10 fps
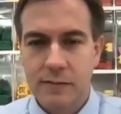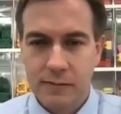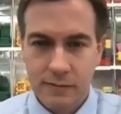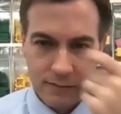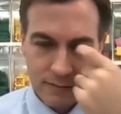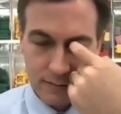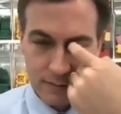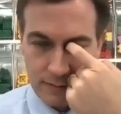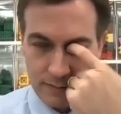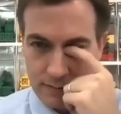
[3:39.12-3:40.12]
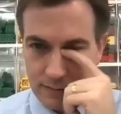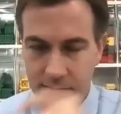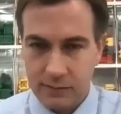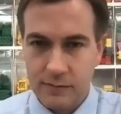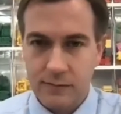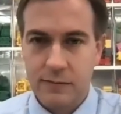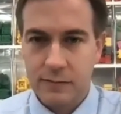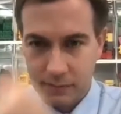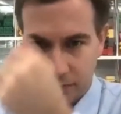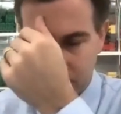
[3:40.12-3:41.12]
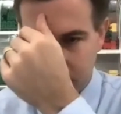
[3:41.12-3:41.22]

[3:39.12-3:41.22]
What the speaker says: kind of just a